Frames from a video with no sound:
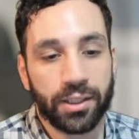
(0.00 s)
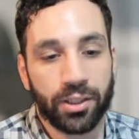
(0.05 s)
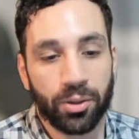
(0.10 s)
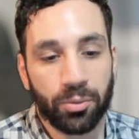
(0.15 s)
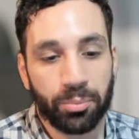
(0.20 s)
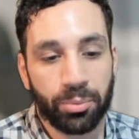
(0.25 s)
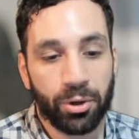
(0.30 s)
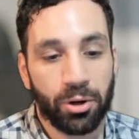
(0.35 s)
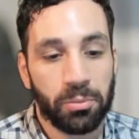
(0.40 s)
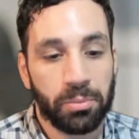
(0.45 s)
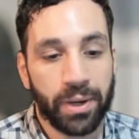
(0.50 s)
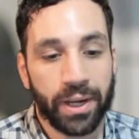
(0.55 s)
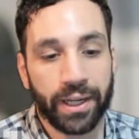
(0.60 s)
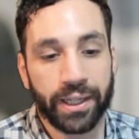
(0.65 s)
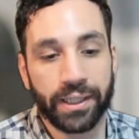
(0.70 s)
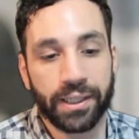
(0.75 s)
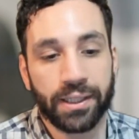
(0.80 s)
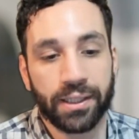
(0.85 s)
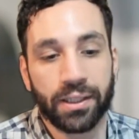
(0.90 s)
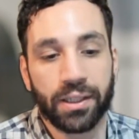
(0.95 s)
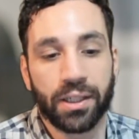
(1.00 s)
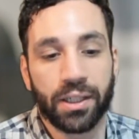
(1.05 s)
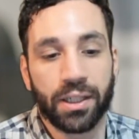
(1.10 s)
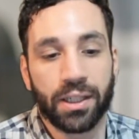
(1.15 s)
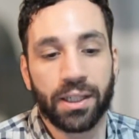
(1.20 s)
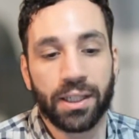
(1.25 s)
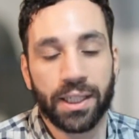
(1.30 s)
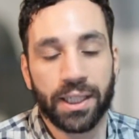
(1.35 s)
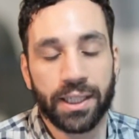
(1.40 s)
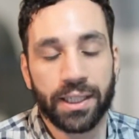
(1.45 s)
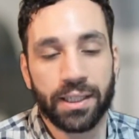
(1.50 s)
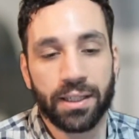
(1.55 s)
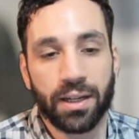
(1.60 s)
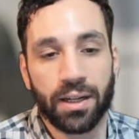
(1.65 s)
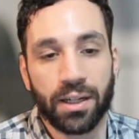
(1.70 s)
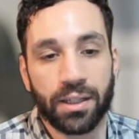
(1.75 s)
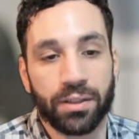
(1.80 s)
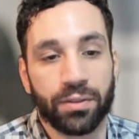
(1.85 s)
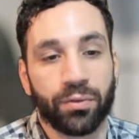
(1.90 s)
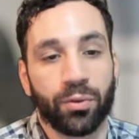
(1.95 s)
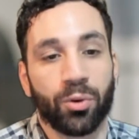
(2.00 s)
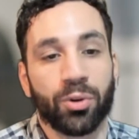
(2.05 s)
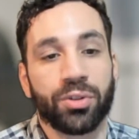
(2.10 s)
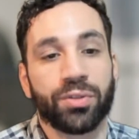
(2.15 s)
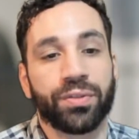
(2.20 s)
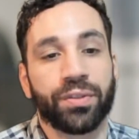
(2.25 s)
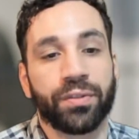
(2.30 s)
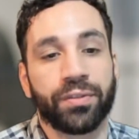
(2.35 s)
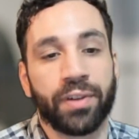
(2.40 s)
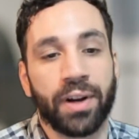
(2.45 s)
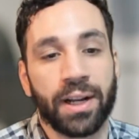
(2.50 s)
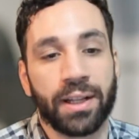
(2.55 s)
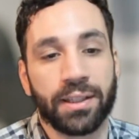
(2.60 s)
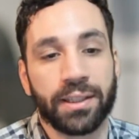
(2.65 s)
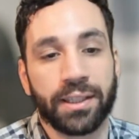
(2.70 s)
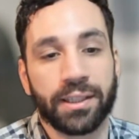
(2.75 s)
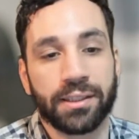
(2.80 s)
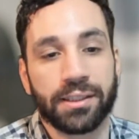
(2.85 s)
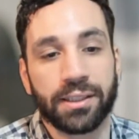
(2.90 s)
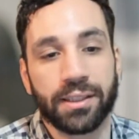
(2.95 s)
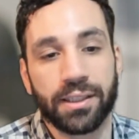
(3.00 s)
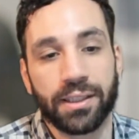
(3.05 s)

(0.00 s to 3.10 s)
probate and divorce filings.